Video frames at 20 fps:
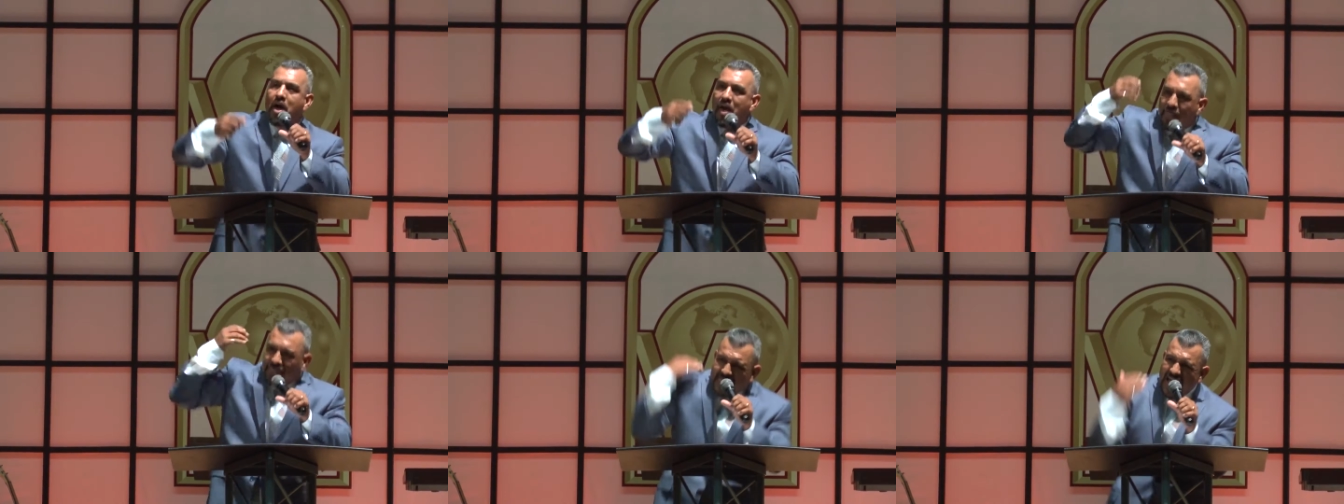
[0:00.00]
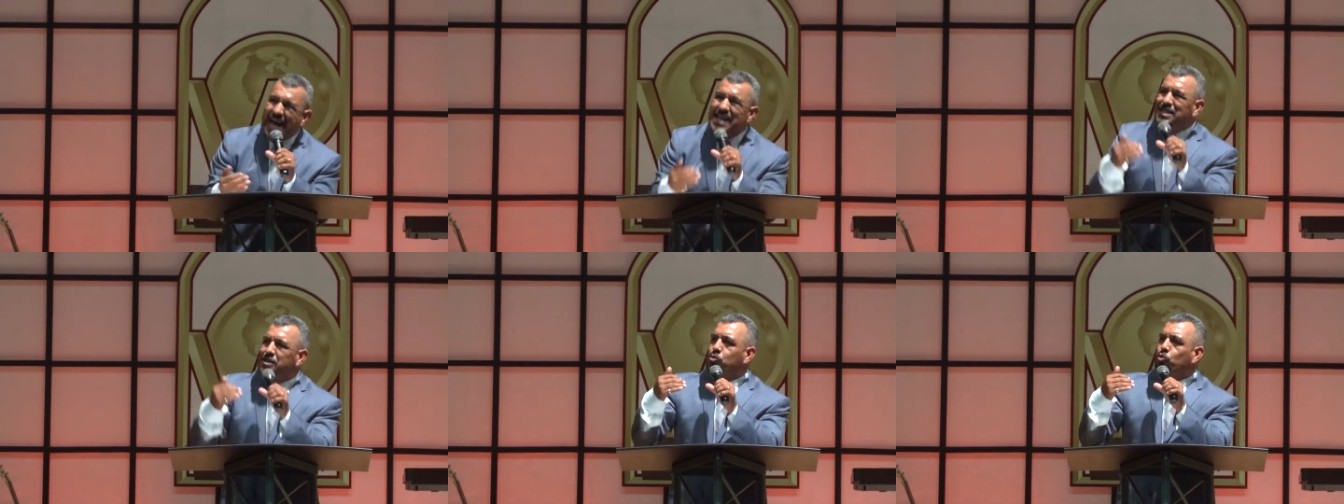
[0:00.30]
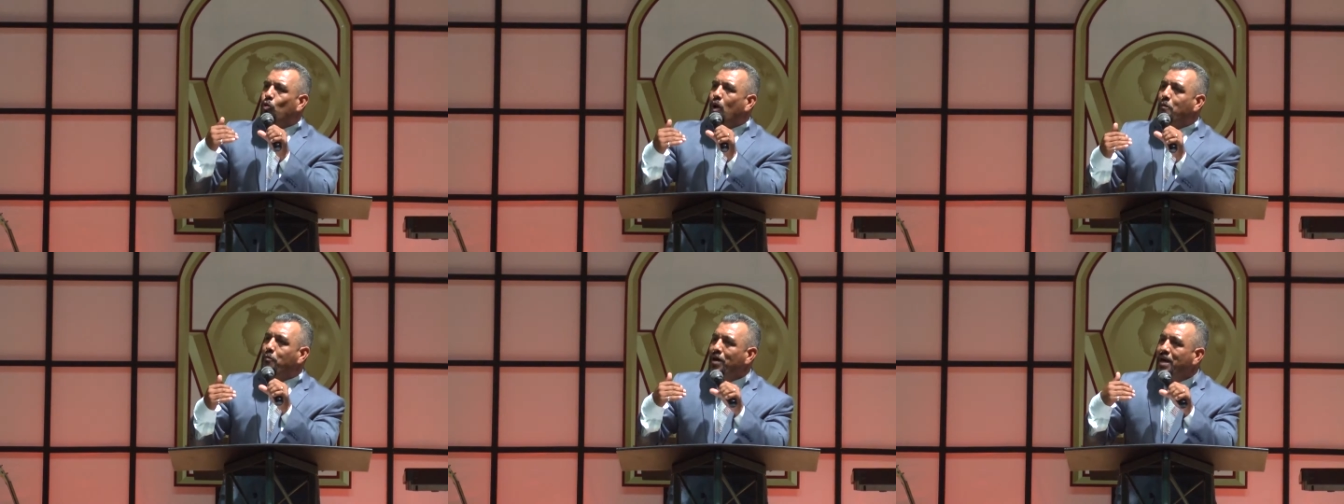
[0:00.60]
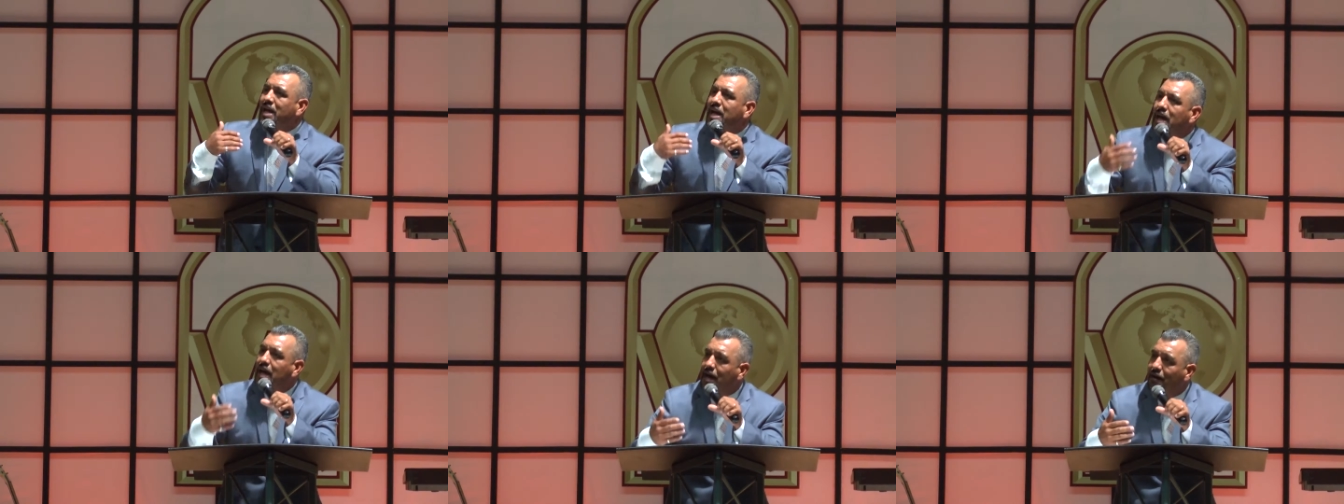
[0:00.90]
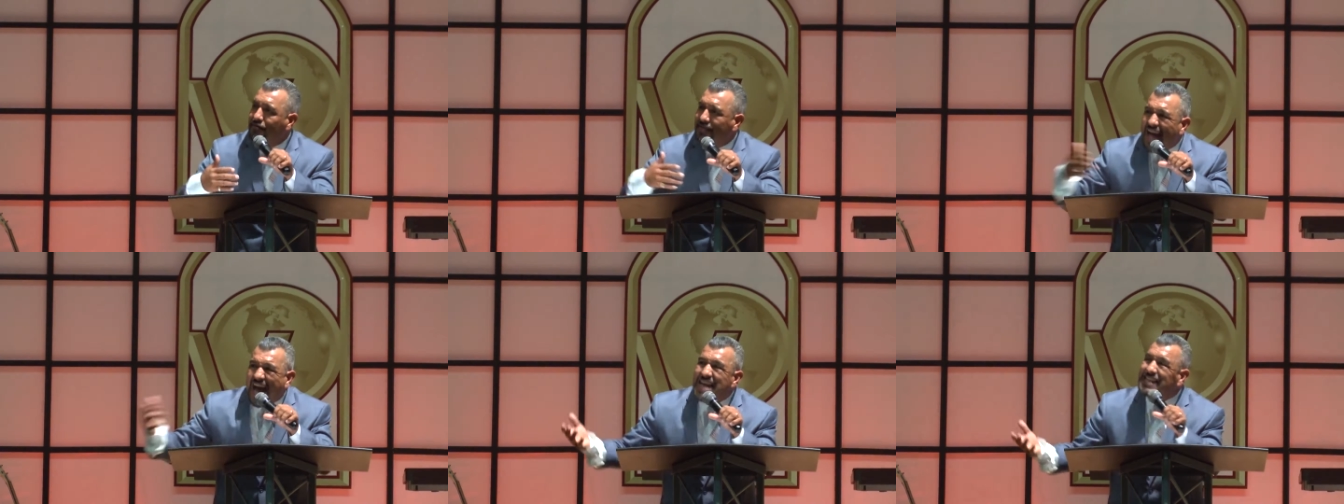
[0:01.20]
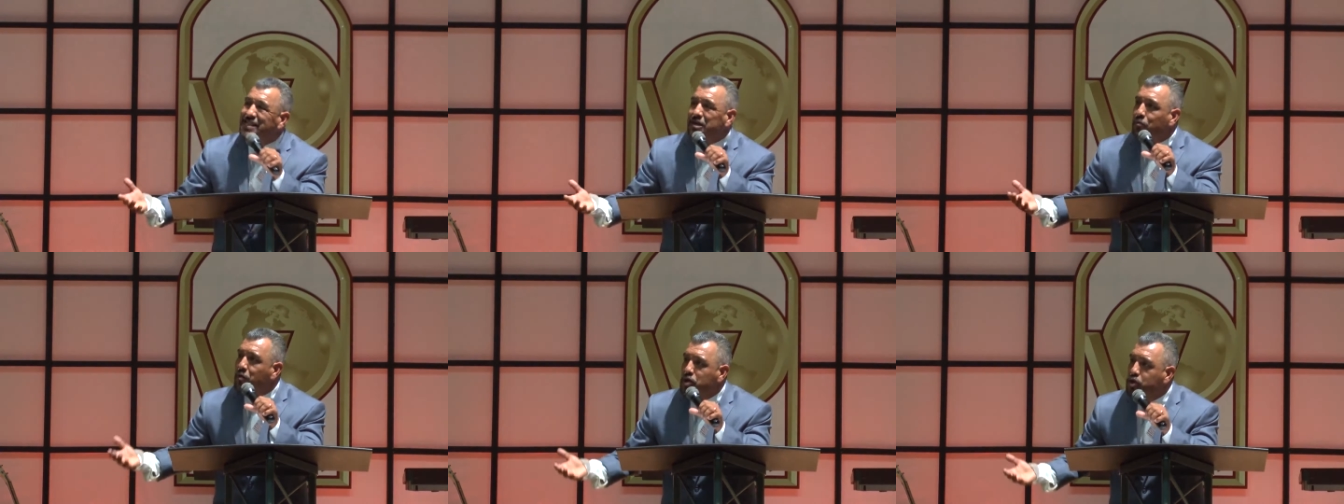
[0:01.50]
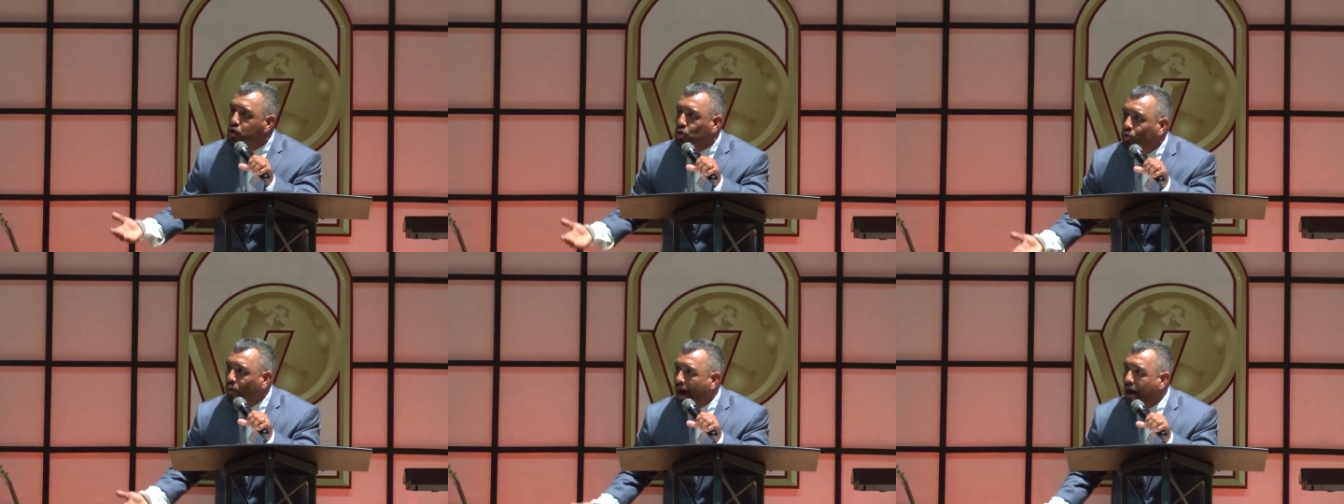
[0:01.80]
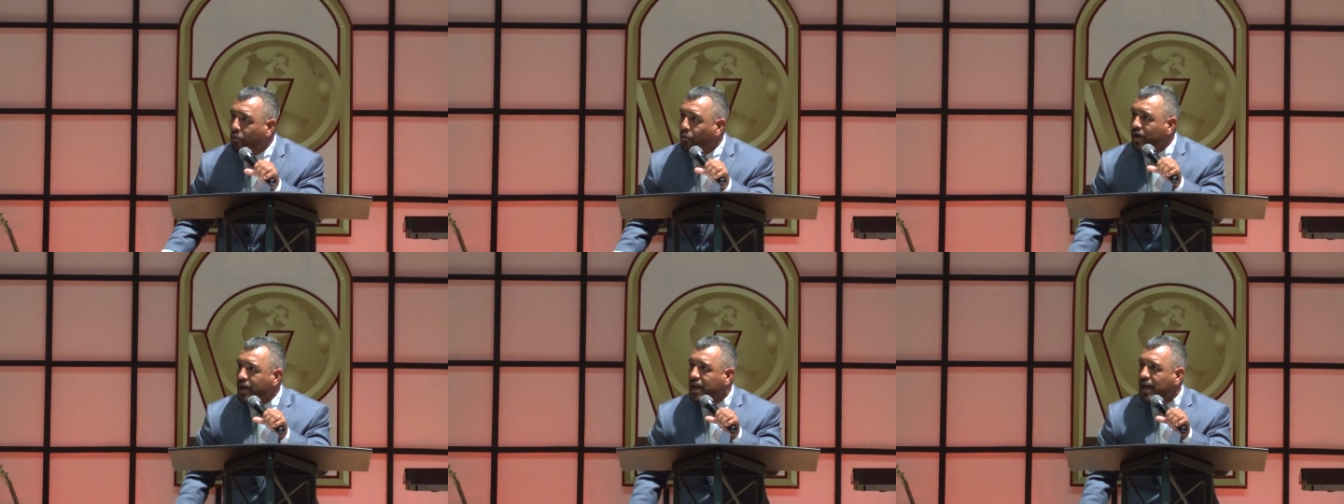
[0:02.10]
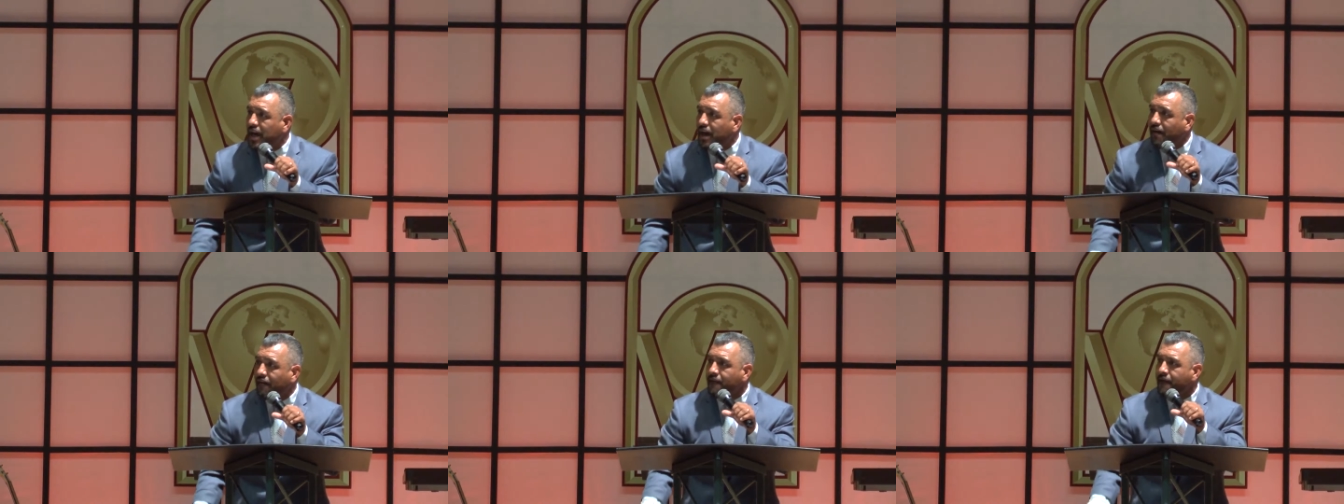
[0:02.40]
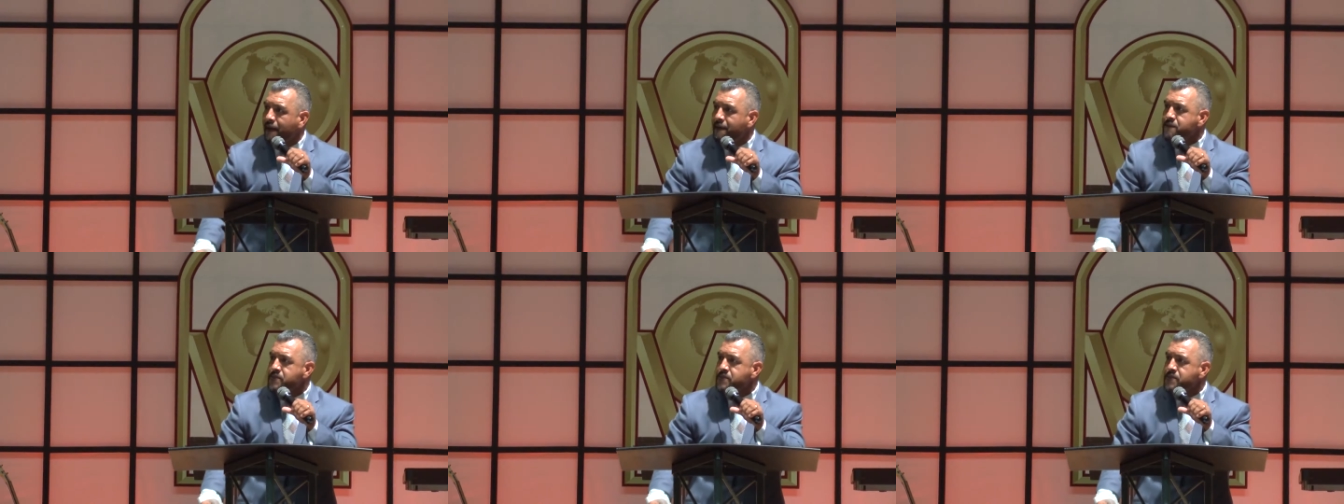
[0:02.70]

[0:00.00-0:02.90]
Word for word: That's what we give. That's the reason why we give